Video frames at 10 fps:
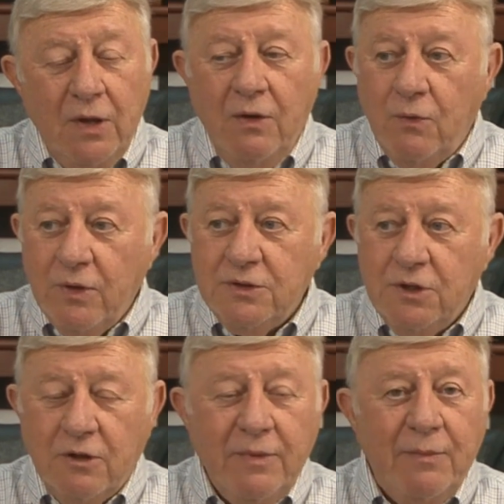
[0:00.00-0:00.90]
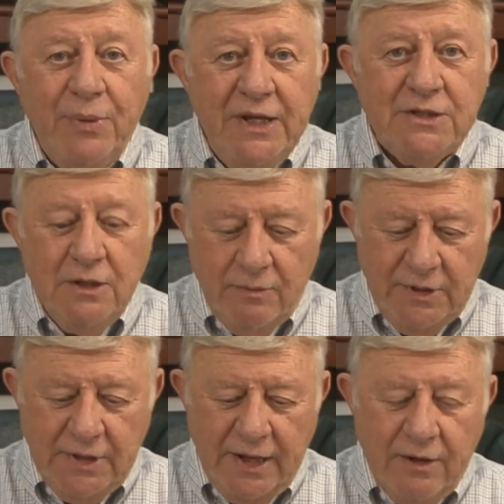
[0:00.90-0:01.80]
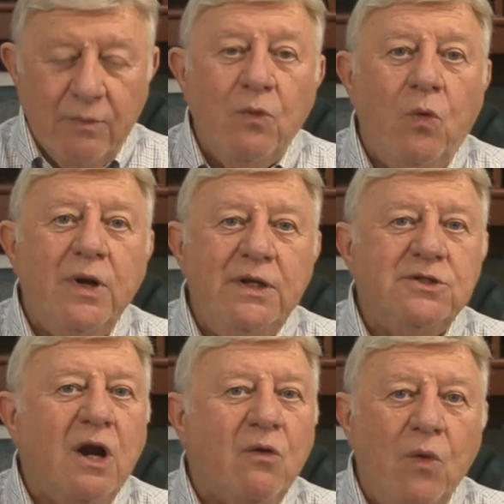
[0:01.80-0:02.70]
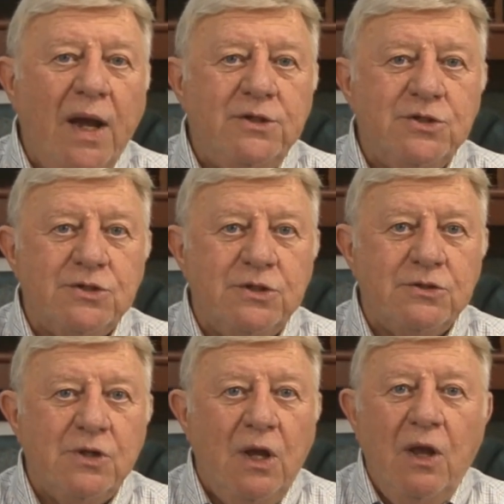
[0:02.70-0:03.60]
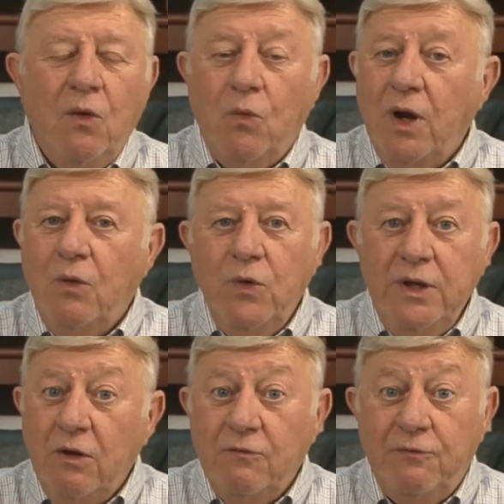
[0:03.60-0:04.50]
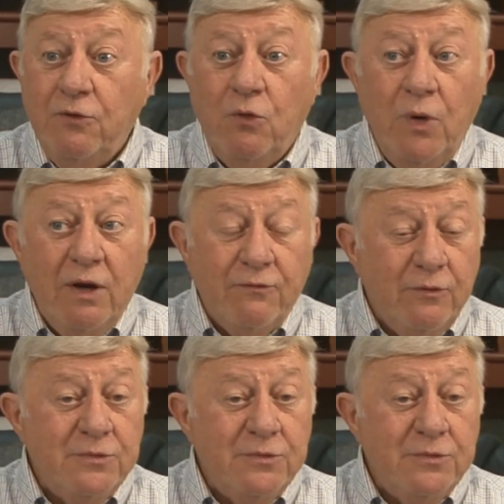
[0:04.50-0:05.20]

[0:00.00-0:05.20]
We're going to talk about peace a little bit later, but what is our righteousness? Well, we know full well from